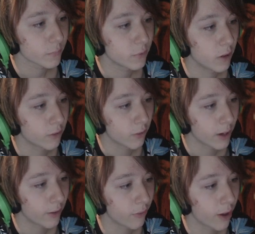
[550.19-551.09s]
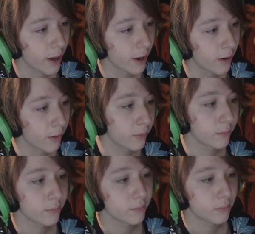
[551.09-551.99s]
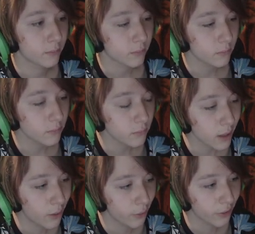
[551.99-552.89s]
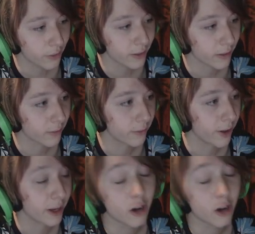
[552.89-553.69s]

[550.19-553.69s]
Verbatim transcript: Let's go get his leg. At least I think that's his leg.